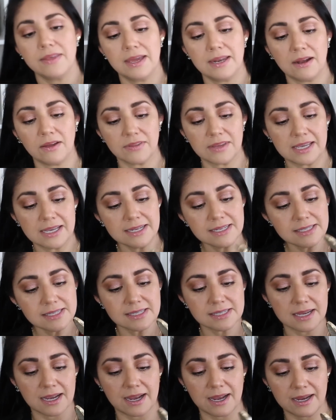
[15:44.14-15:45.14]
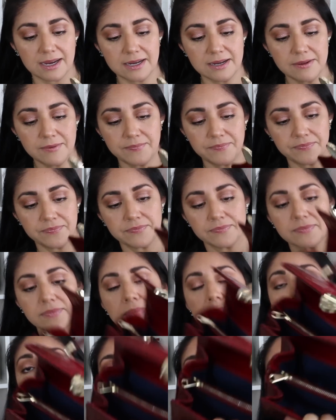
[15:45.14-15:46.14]
then on the inside,
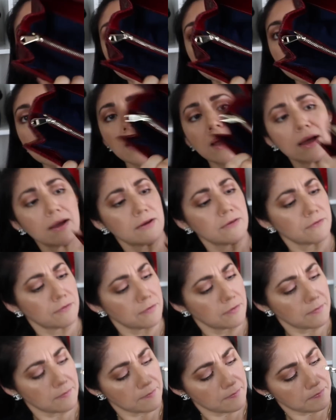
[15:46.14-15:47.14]
you have